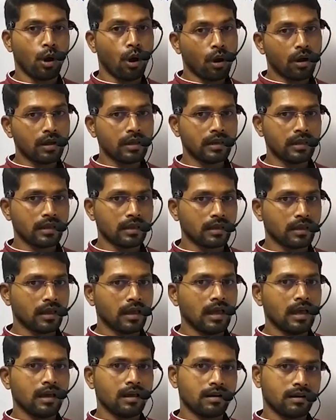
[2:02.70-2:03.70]
occurring
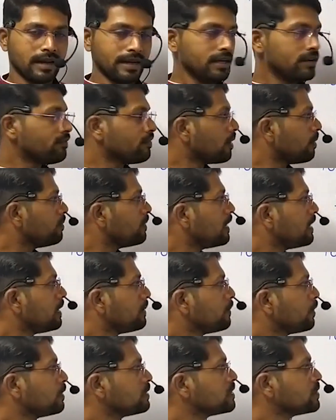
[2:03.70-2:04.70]
right from the
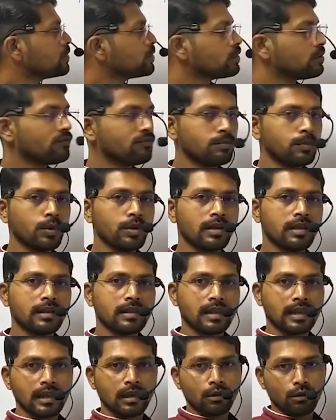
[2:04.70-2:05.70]
deposition of pollen
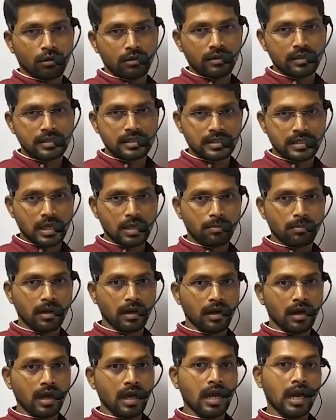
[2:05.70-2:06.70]
grain on the
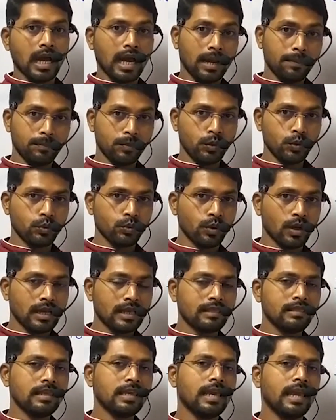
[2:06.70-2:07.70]
stigma up to
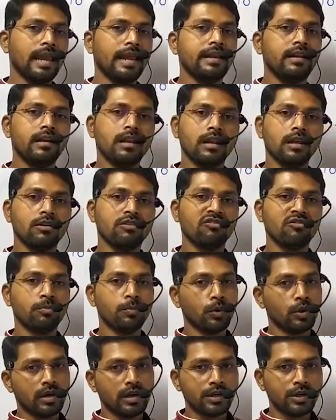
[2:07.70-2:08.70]
the entry of
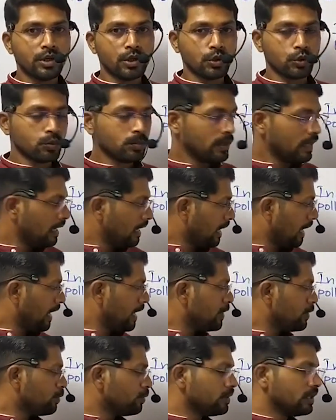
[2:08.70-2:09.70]
pollen tube
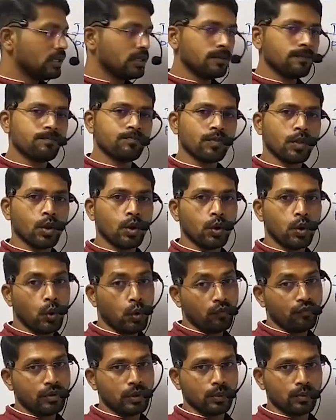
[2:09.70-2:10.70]
into the
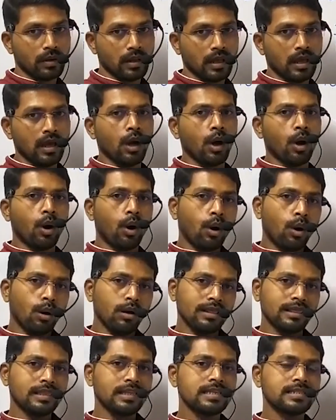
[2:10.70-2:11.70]
ovule.
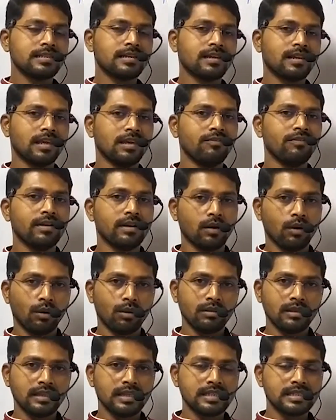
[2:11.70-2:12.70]
All these
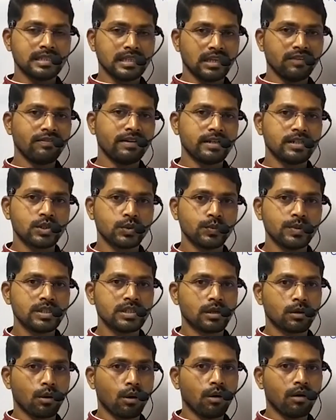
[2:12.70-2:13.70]
events which
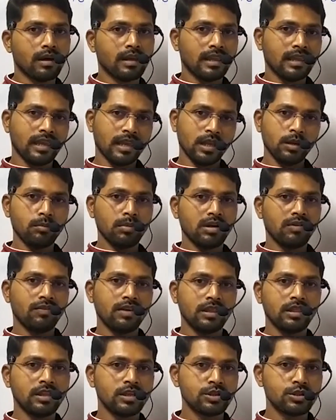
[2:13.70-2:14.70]
are occurring in
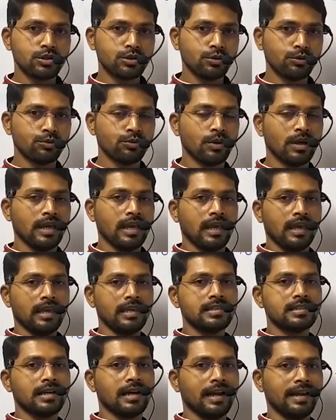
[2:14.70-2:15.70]
between these two
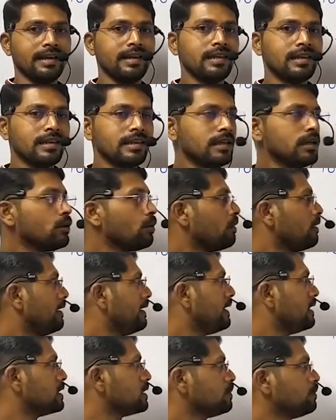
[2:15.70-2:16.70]
is ideally called
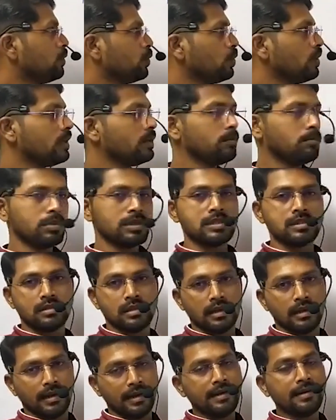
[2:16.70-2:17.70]
as
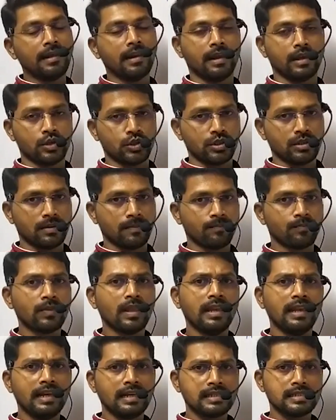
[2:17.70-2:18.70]
pollen-pistil interaction.
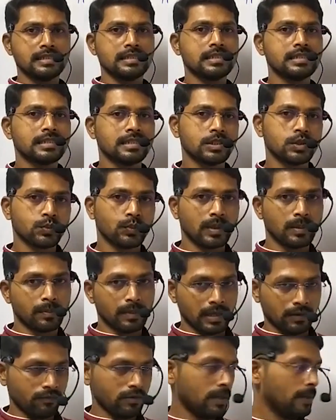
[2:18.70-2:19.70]
Let us discuss one
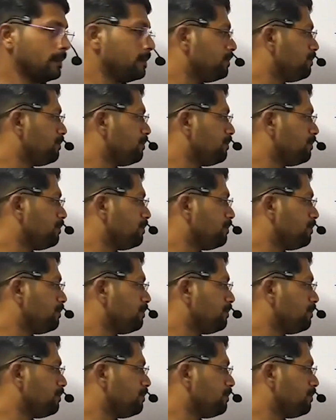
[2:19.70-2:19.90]
by one.